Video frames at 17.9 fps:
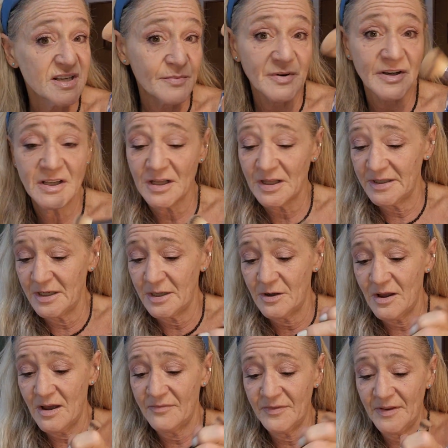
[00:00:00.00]
I'm going to clean
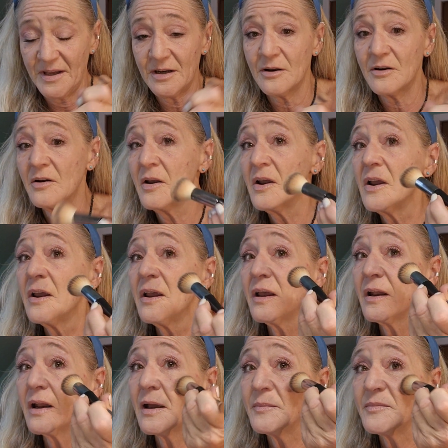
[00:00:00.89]
it off later,
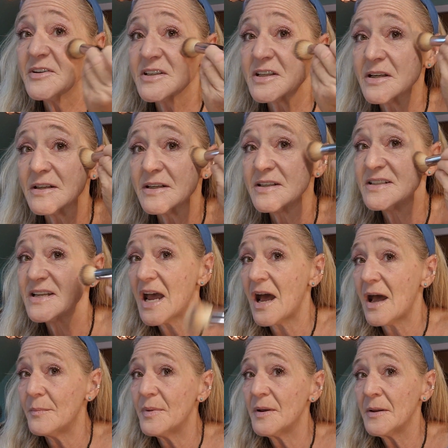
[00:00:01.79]
and I'm just going to
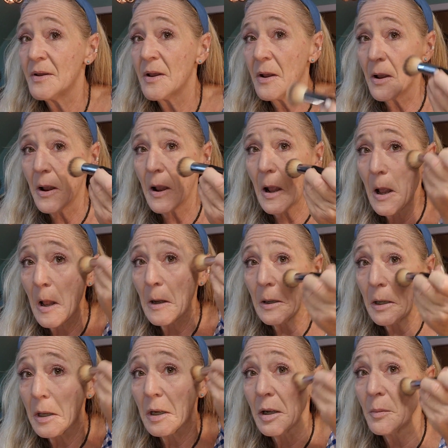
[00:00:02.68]
dab a
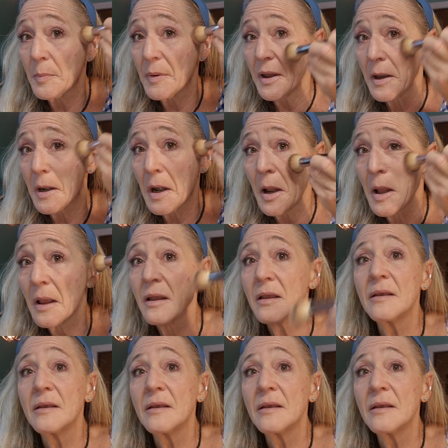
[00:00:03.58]
little bit